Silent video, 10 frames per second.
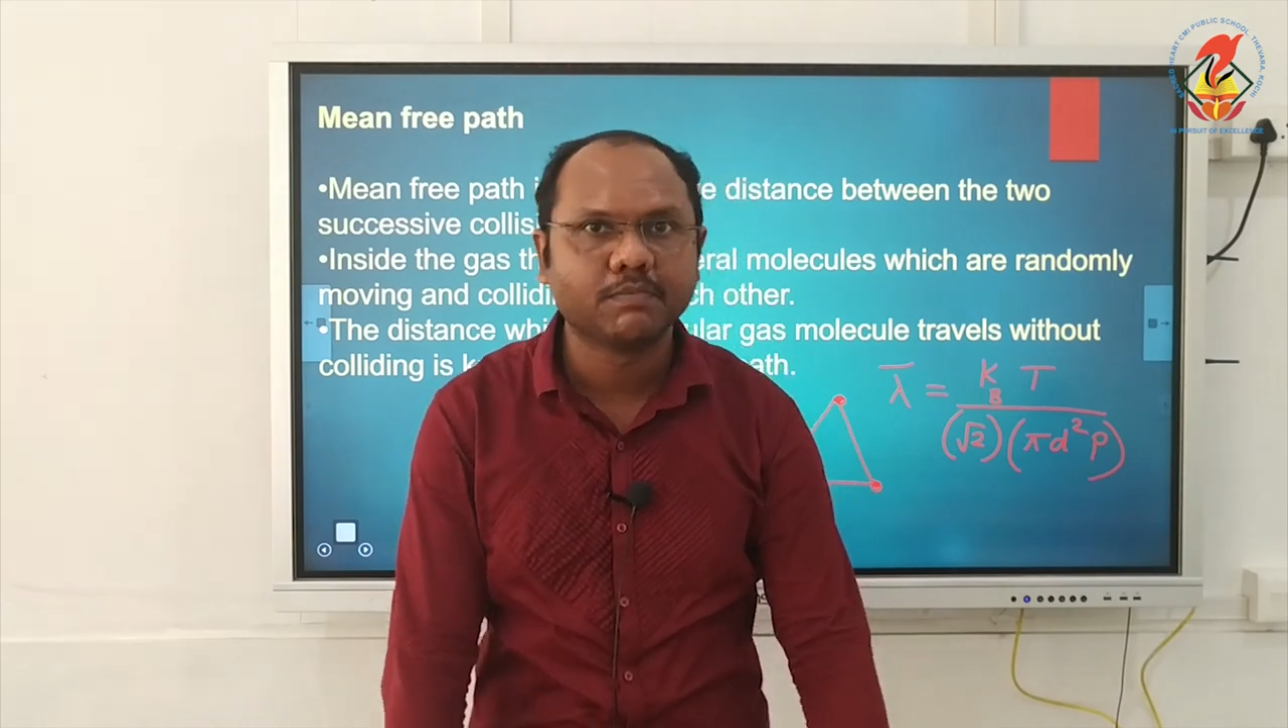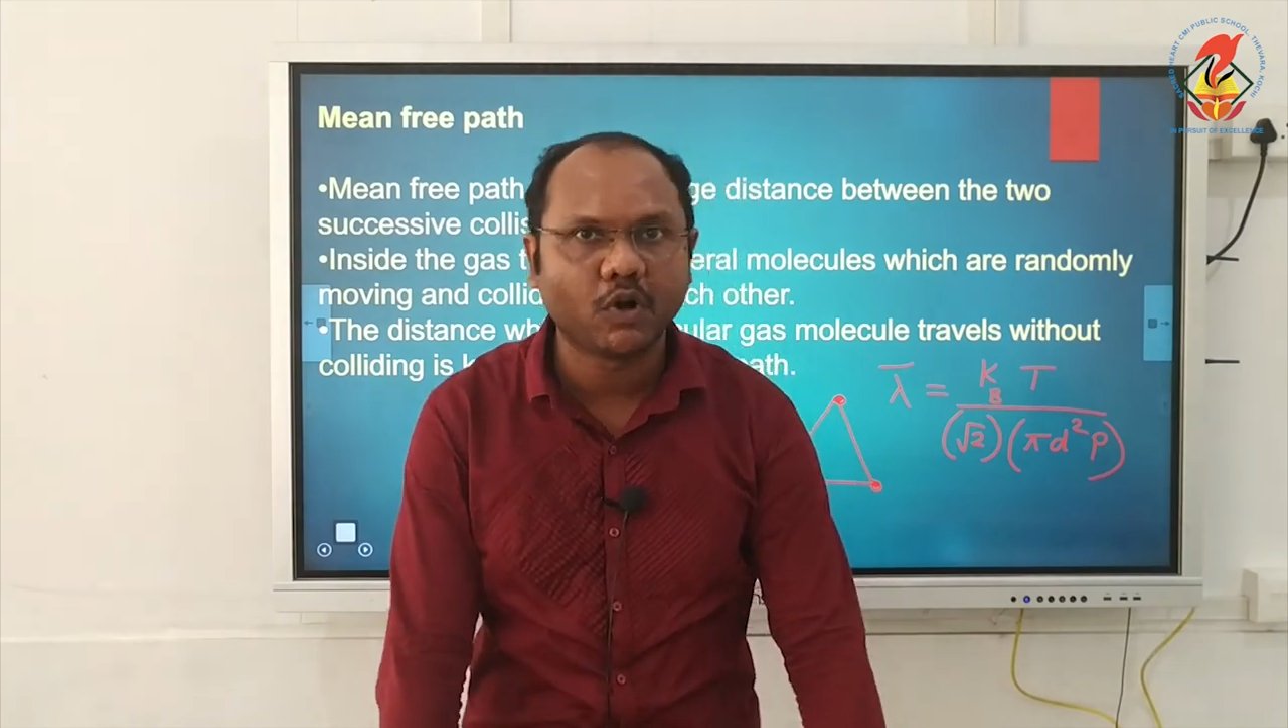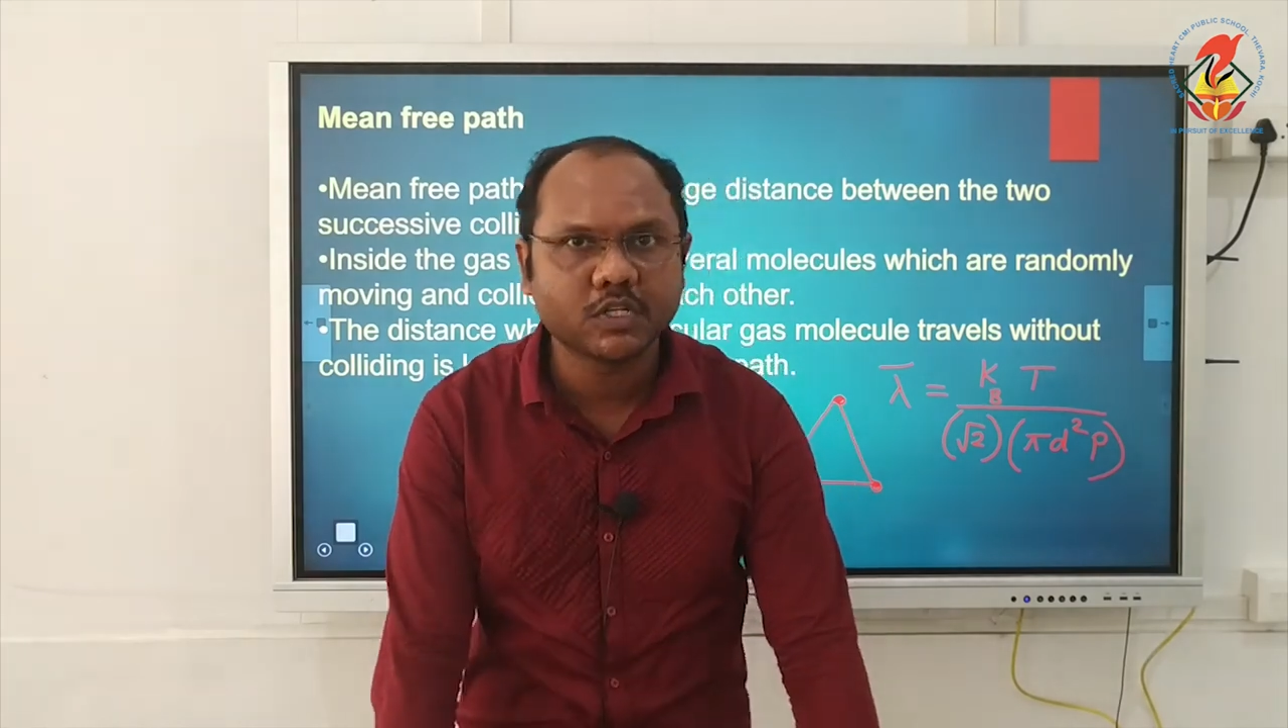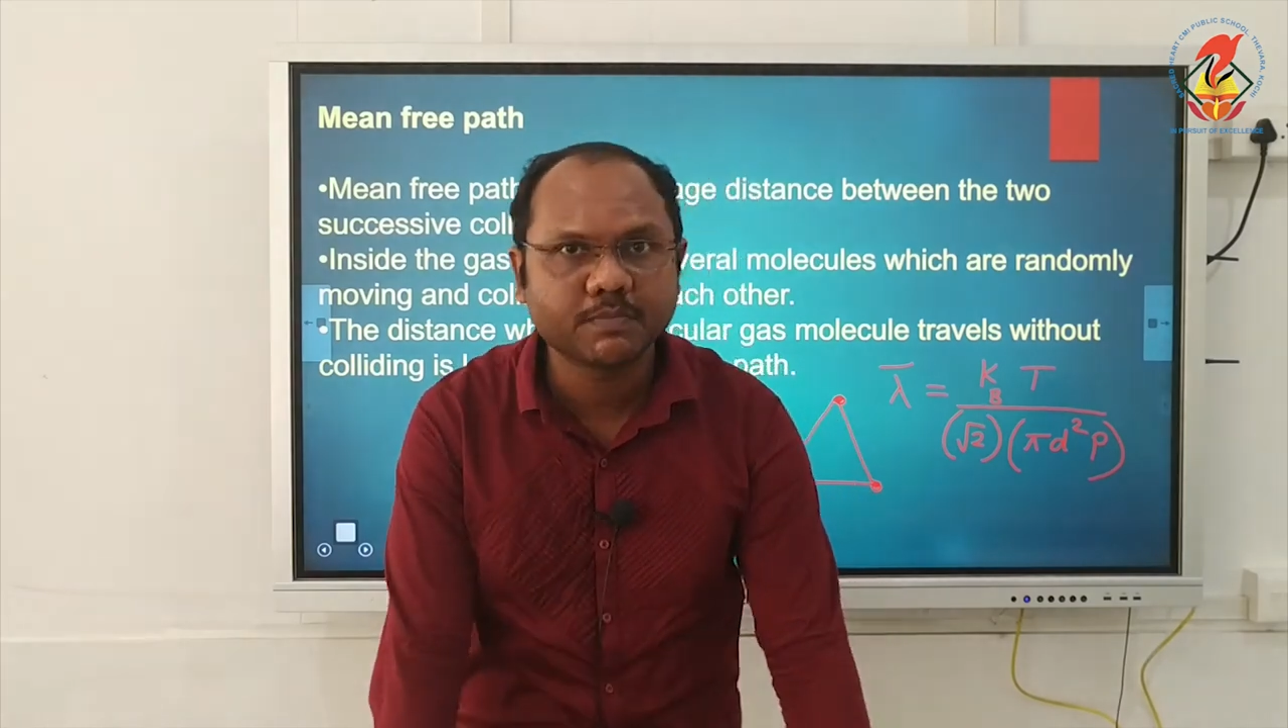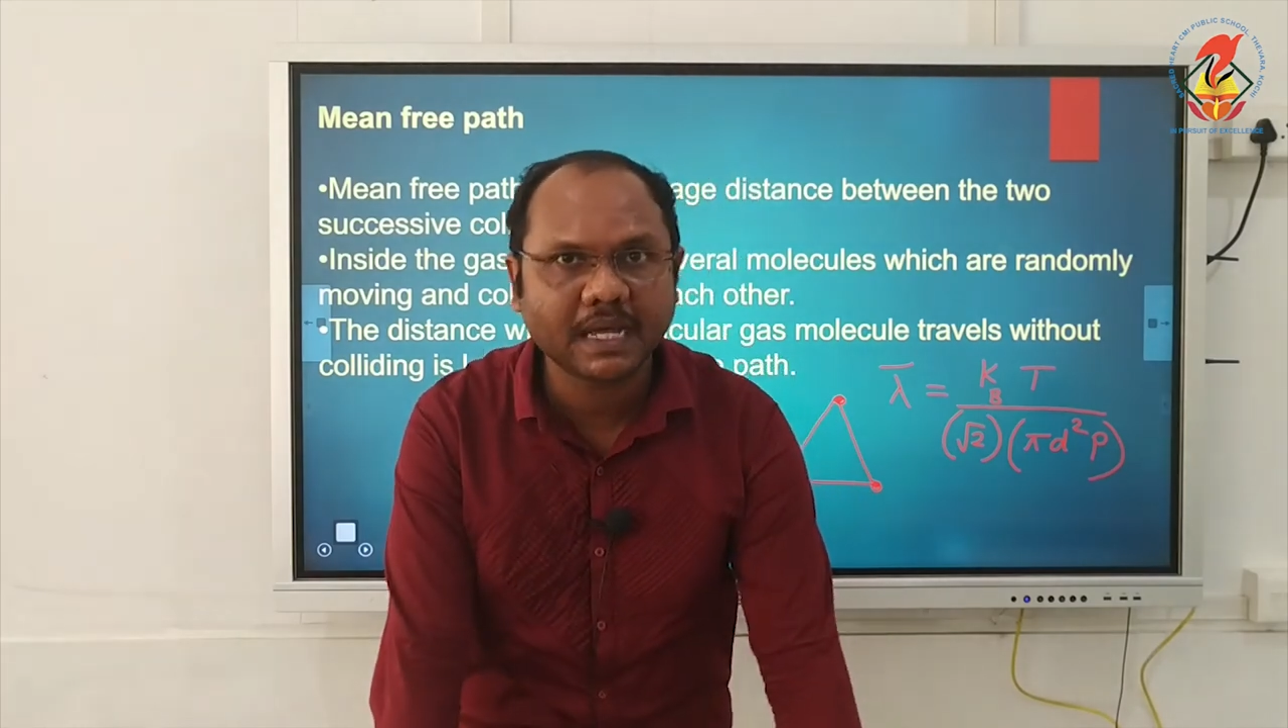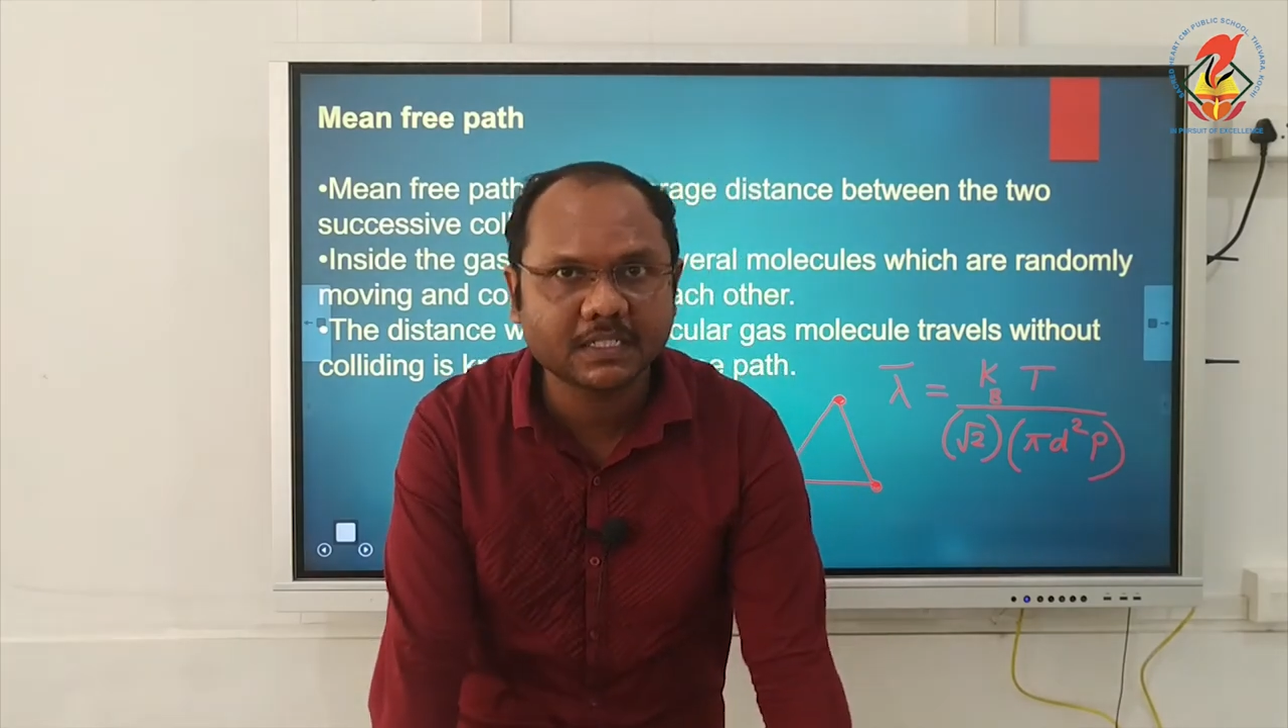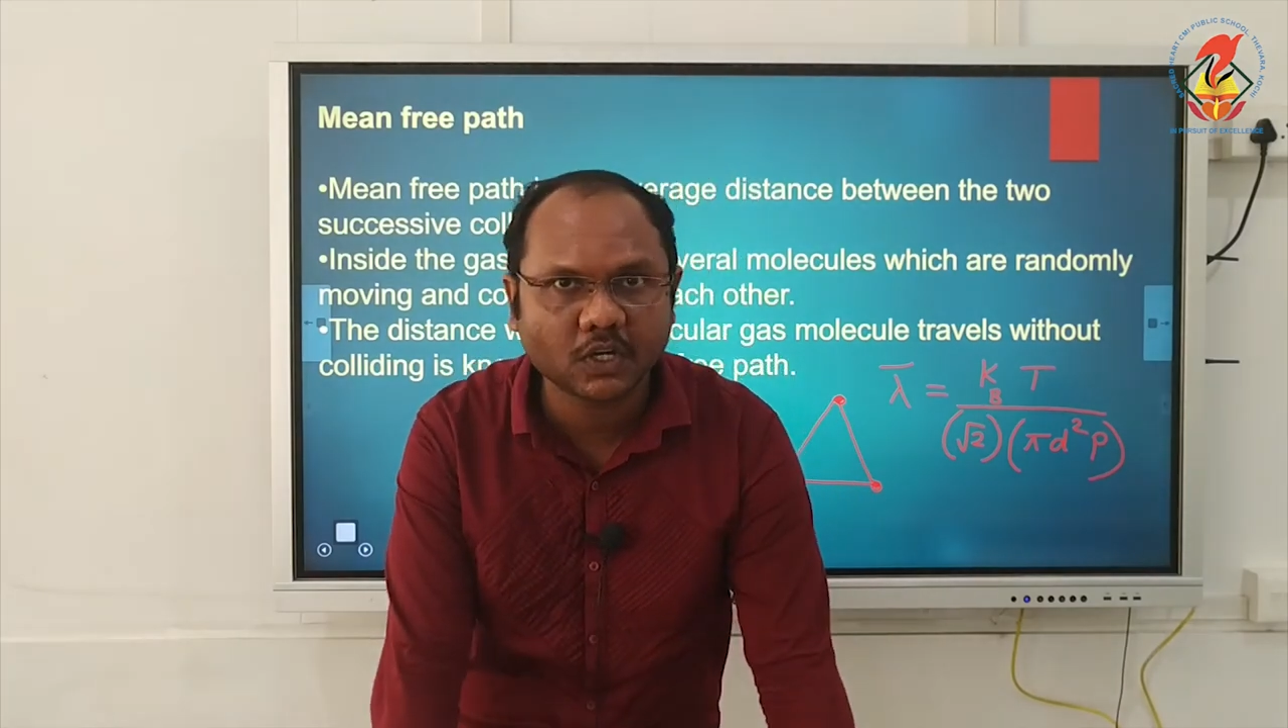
Boltzmann's